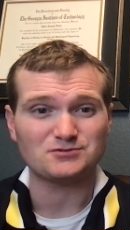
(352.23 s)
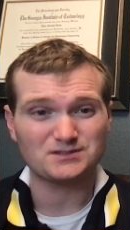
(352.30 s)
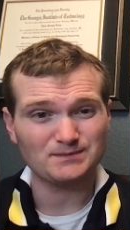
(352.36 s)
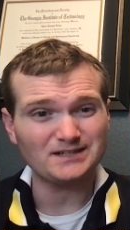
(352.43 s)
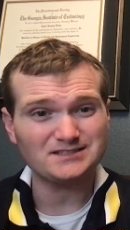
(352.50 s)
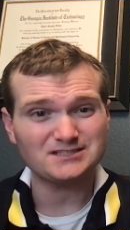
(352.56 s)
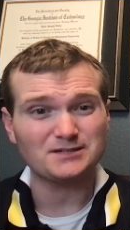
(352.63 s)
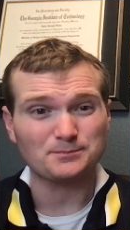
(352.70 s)
which
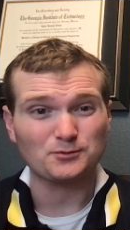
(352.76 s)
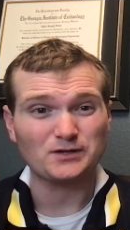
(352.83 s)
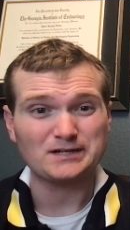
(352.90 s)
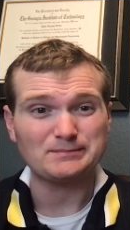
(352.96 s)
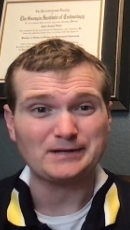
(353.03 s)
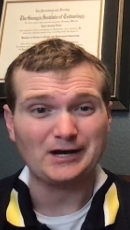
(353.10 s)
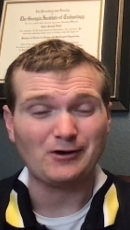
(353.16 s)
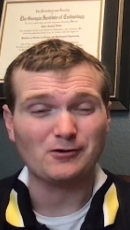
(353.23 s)
makes it a
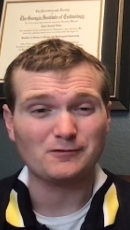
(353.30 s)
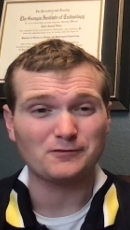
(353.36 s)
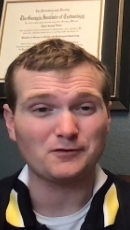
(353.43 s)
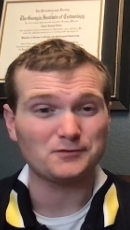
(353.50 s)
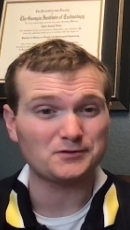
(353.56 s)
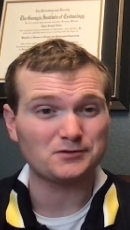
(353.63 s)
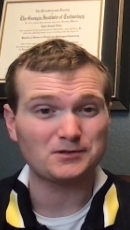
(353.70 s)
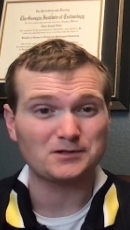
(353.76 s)
pretty powerful
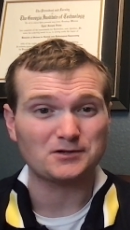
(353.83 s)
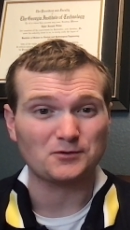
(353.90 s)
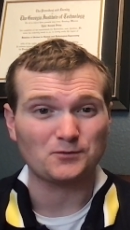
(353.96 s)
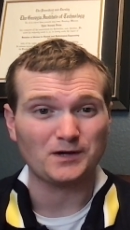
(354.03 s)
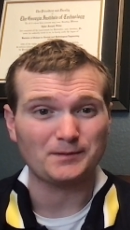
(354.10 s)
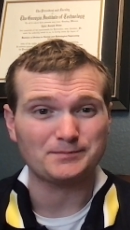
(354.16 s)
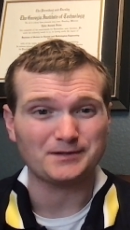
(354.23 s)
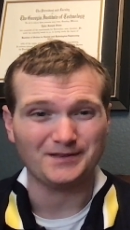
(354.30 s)
nuclear
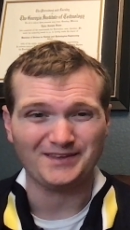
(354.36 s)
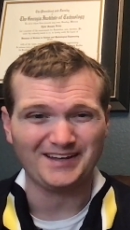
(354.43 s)
weapon.